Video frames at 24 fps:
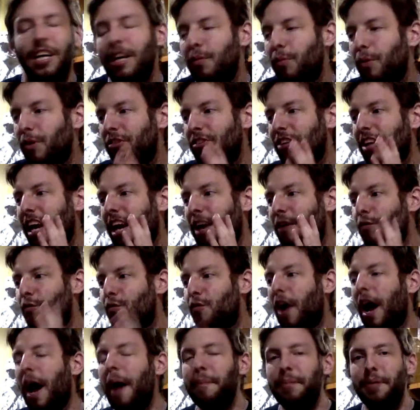Once again,
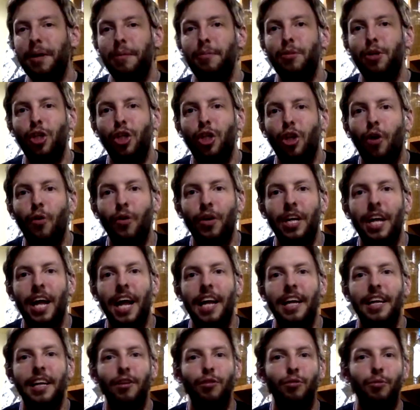wrapped up shonen
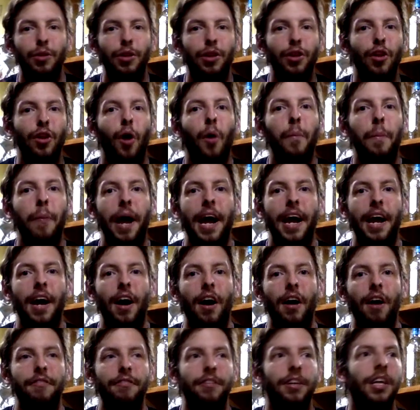endings with no
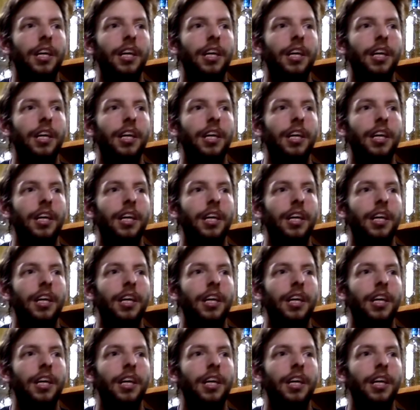payoff.